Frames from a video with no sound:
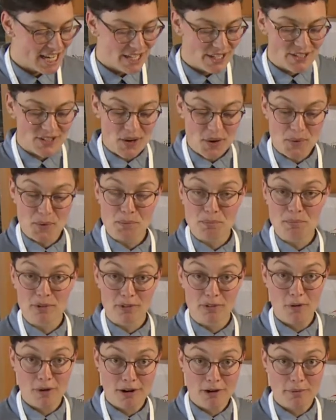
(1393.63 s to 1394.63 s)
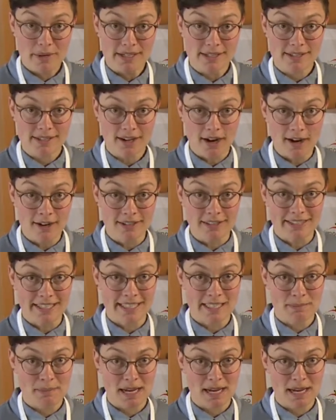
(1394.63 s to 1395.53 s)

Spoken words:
So before we start, let's